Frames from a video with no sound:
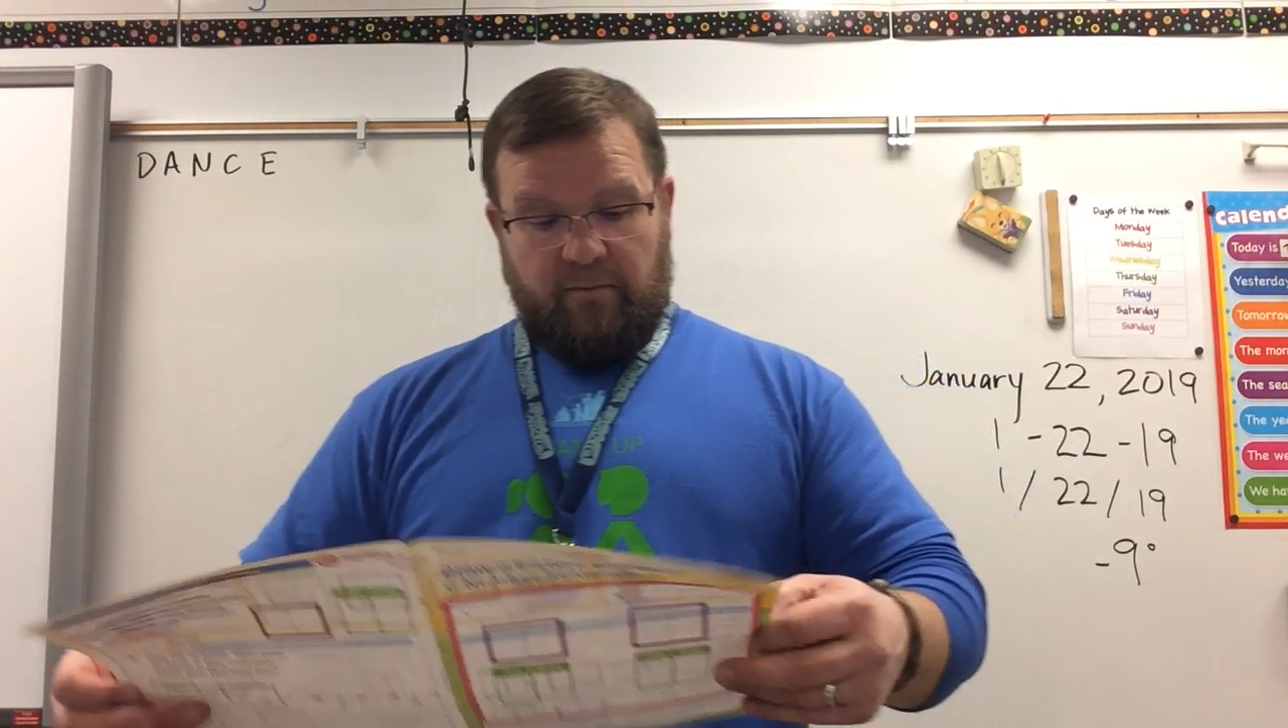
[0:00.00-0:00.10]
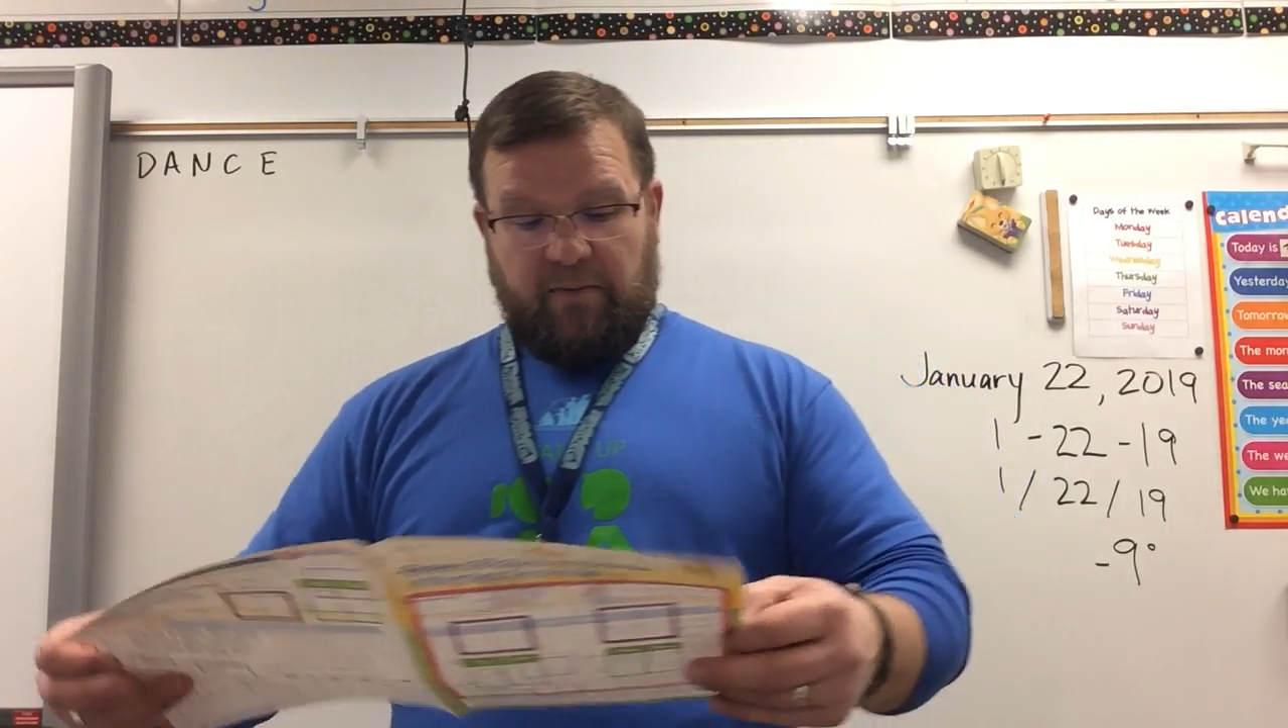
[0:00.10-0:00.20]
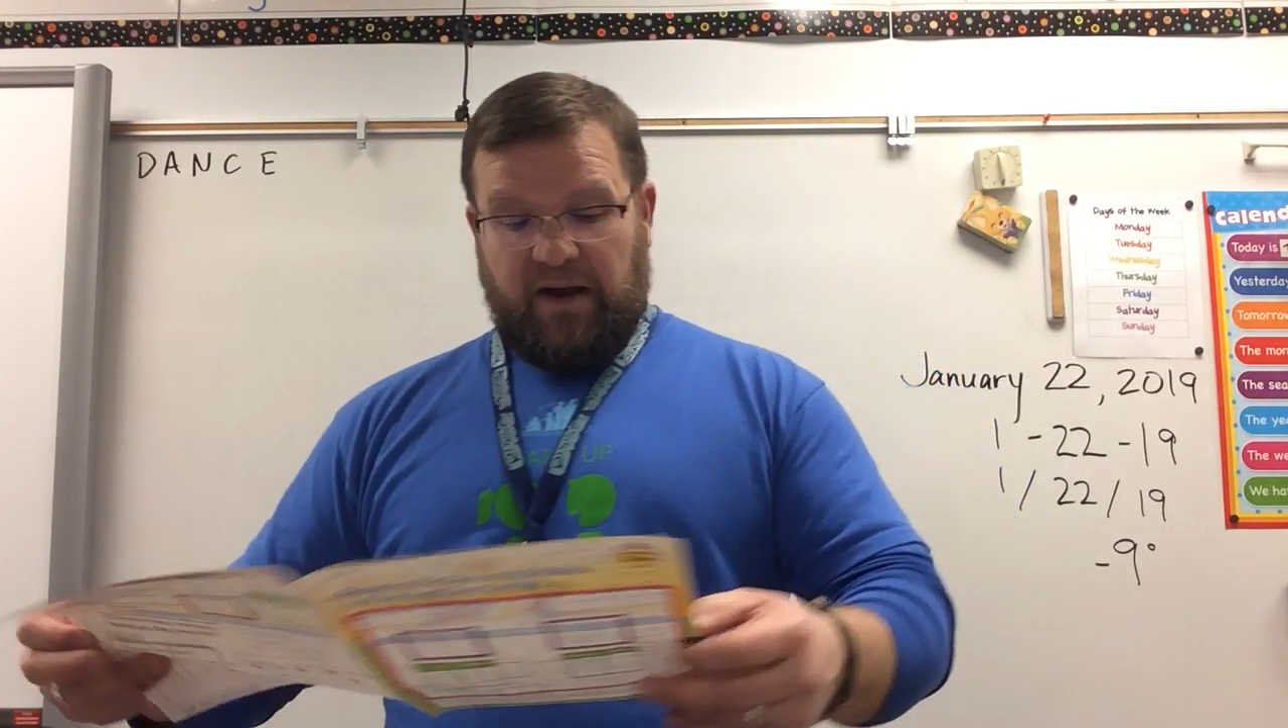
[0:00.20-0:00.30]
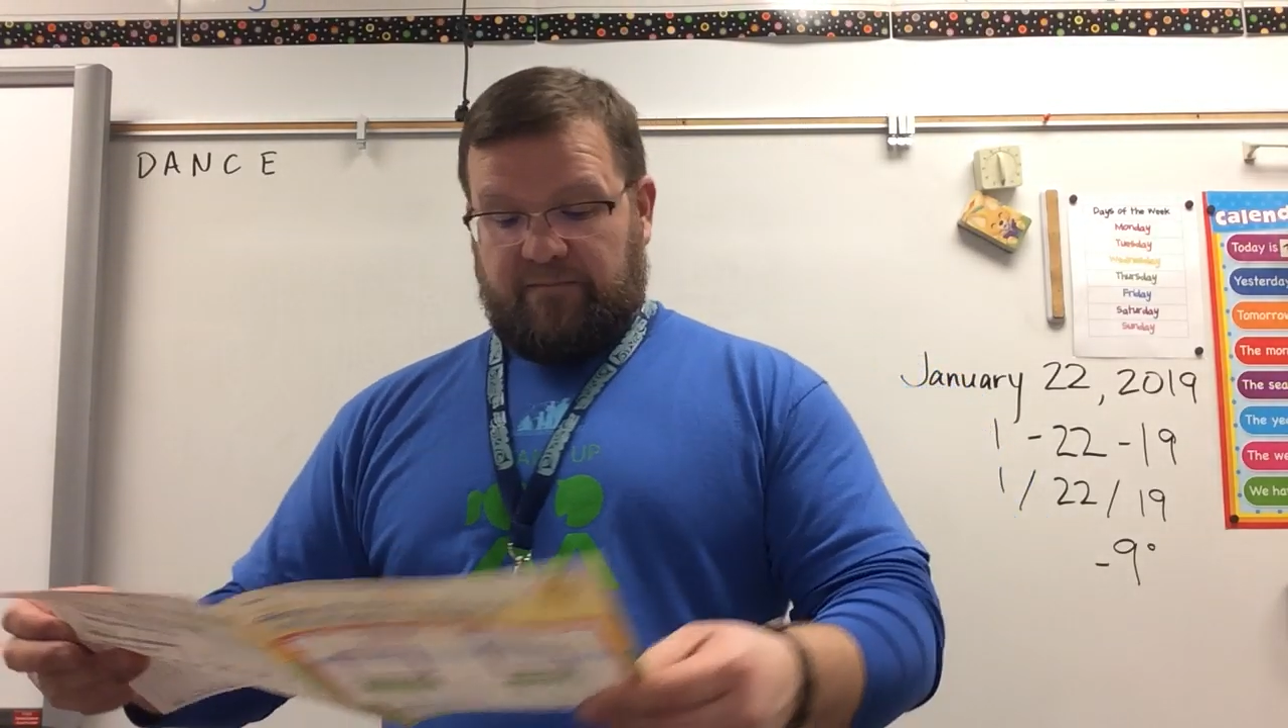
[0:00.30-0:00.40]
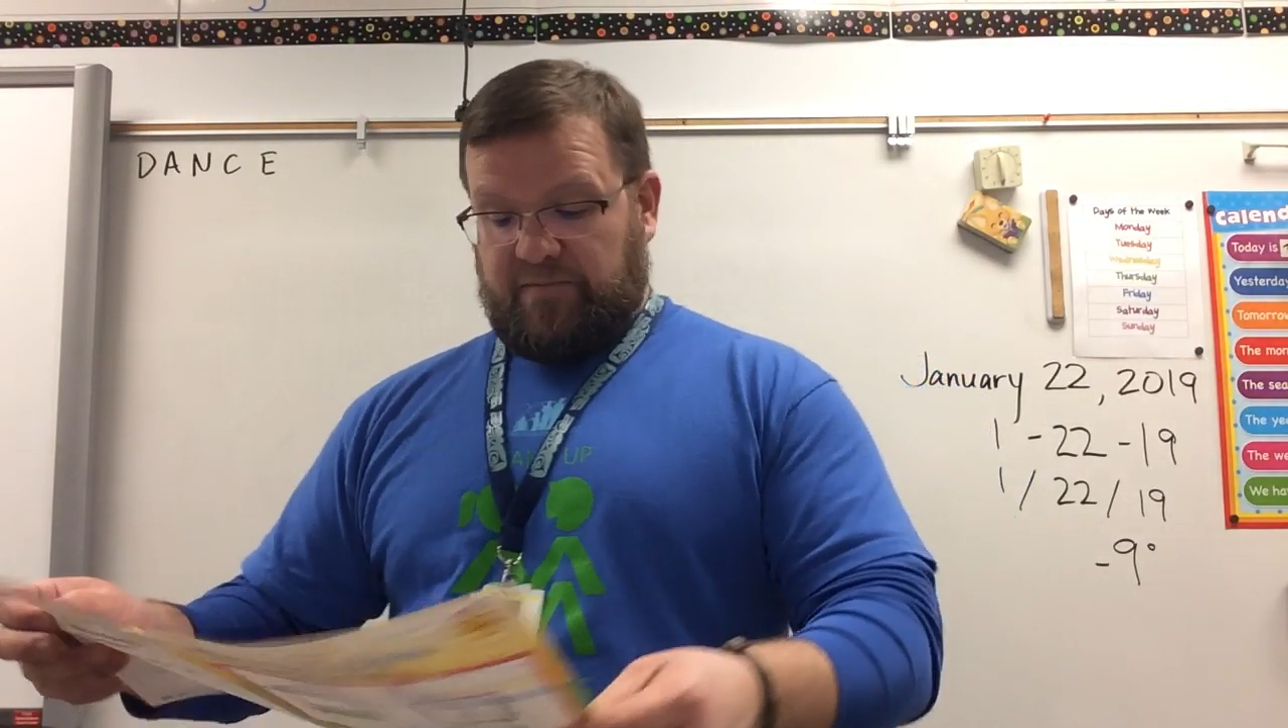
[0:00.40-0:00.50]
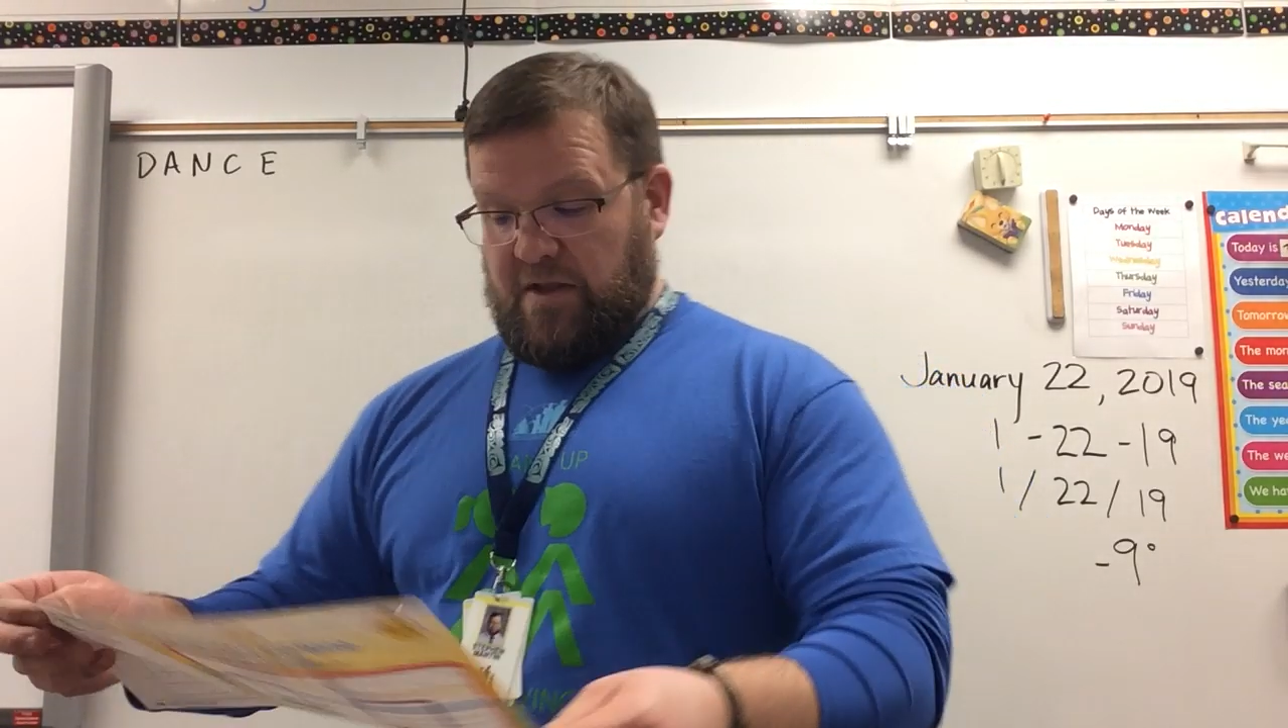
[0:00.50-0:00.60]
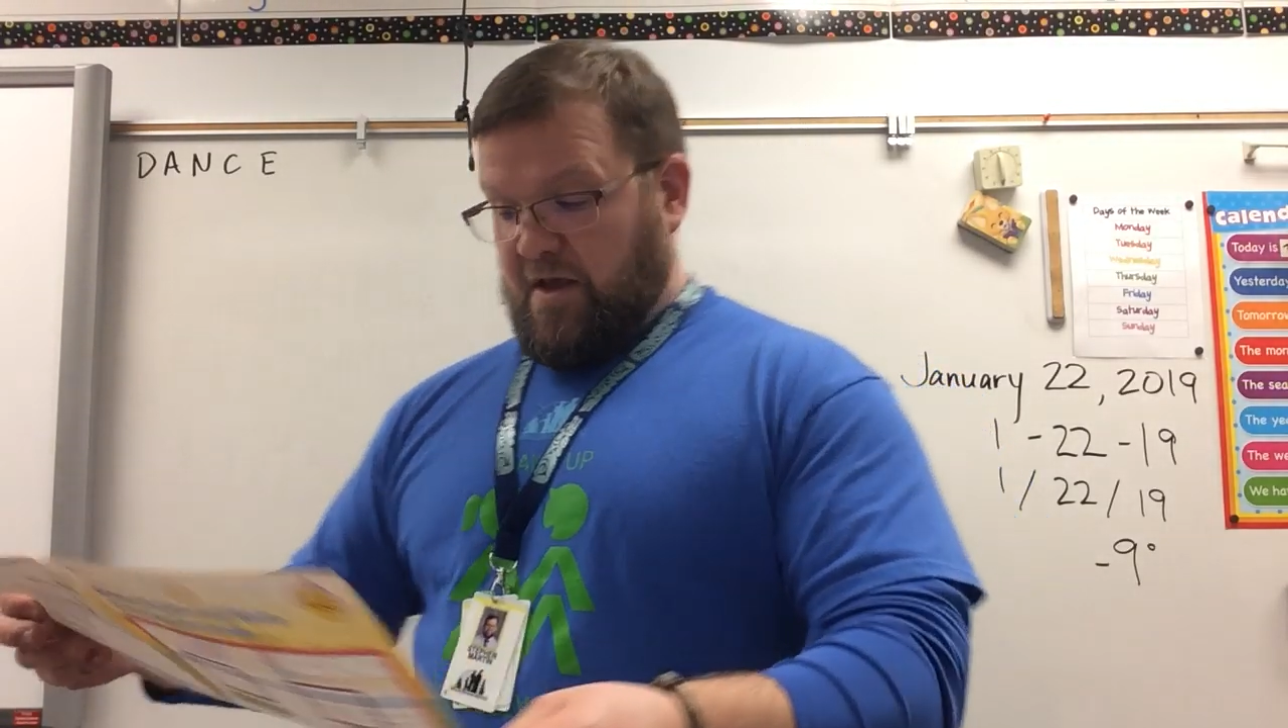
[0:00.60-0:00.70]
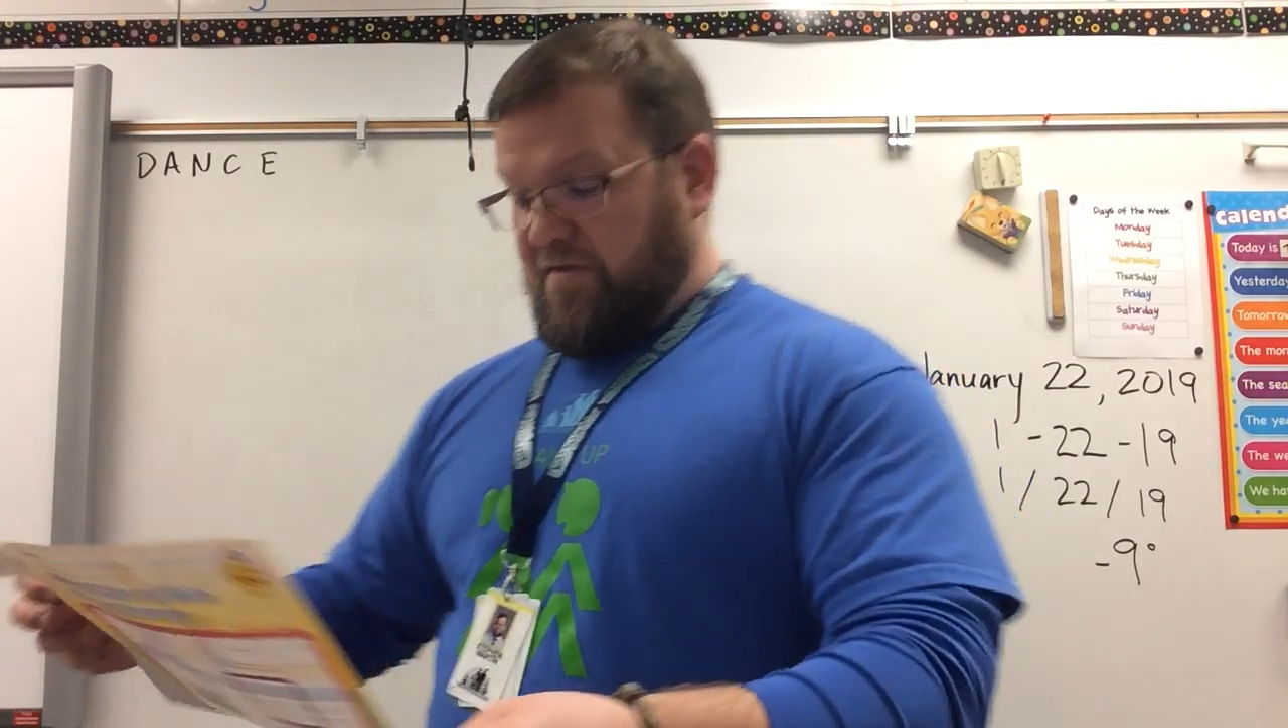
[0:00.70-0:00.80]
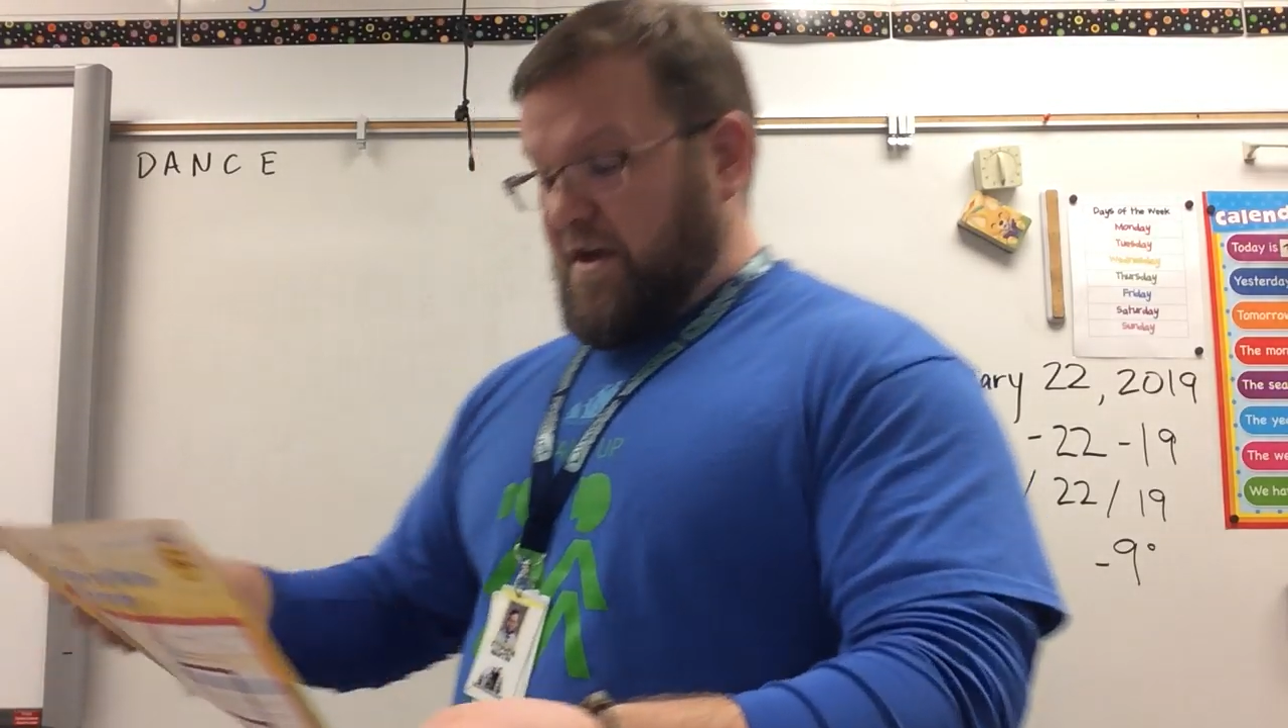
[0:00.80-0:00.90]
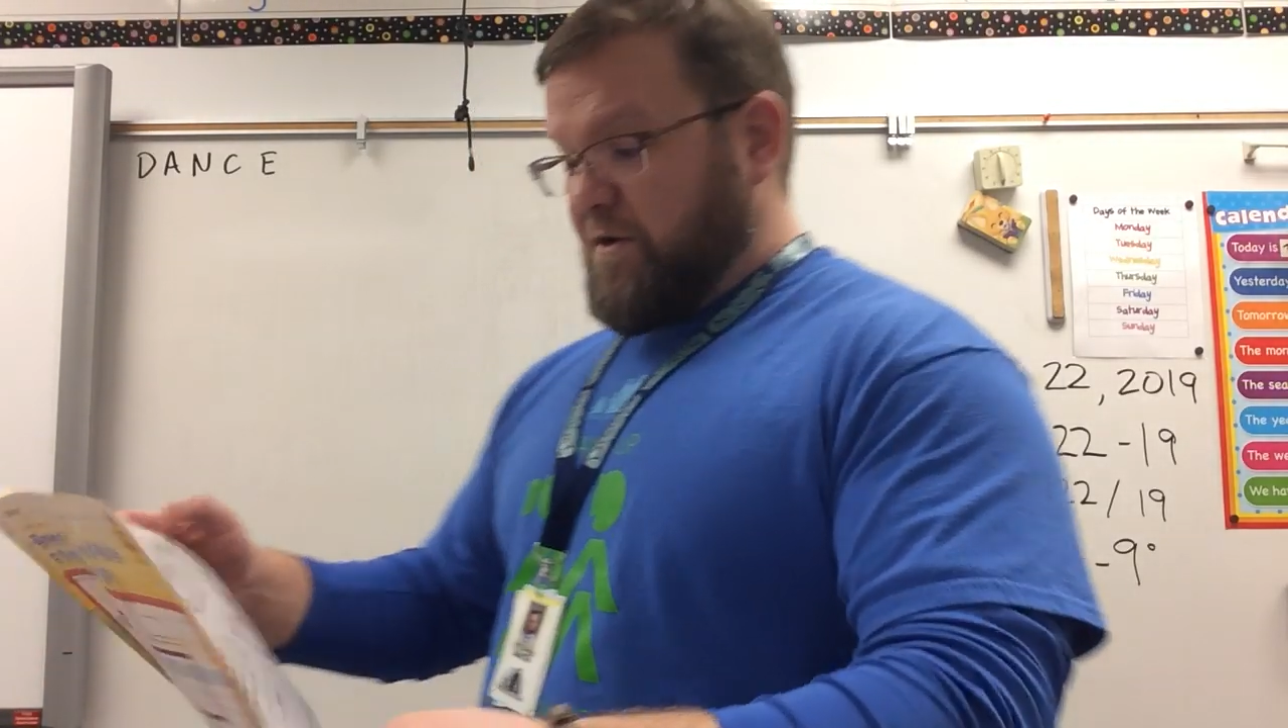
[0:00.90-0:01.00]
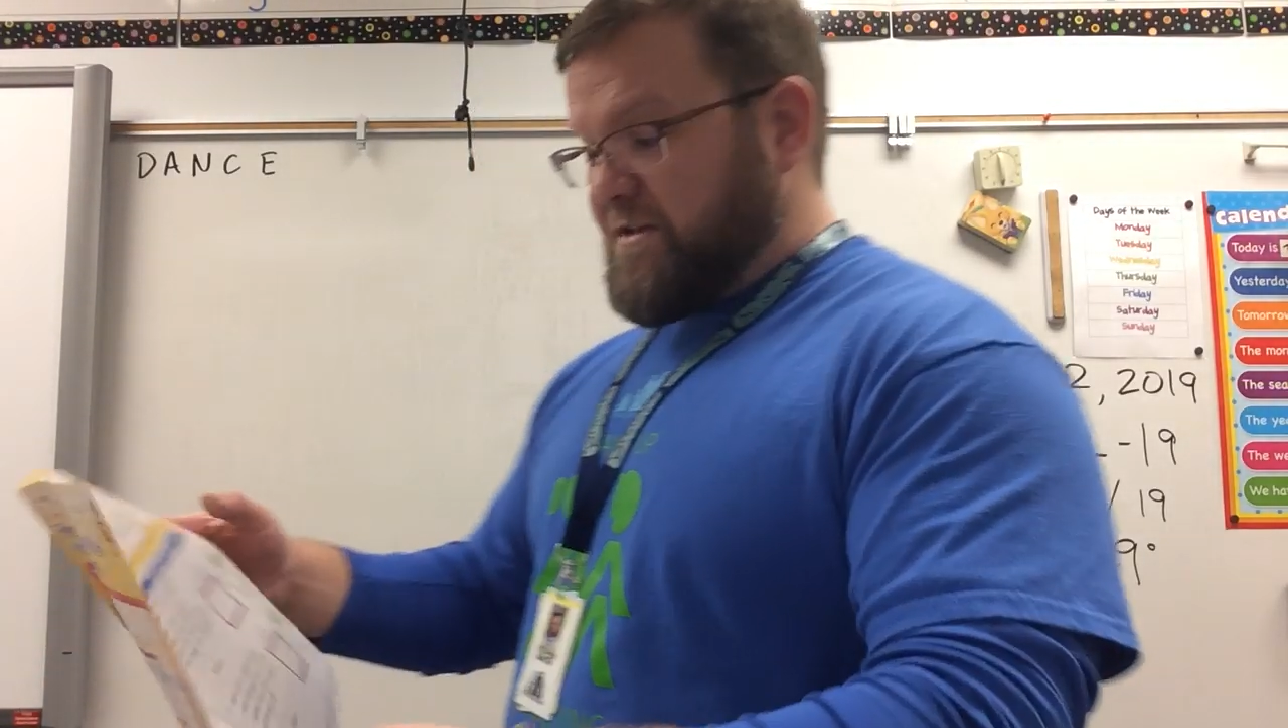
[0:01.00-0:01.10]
But they are